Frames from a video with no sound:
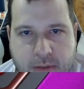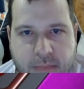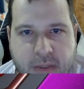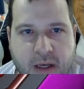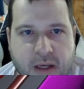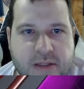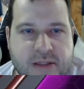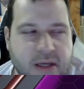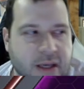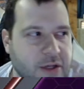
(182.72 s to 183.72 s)
Because
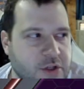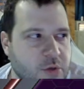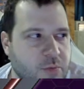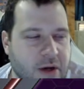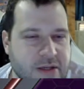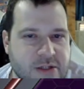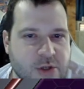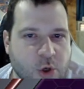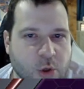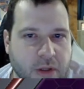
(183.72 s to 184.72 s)
getting 2 prizes
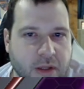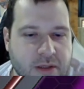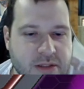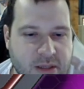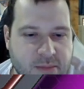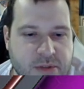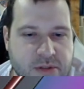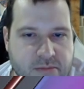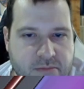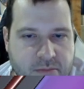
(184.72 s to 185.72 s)
early
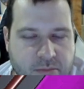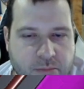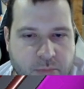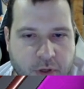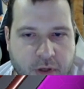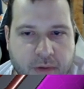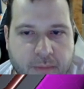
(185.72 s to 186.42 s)
seems pretty good.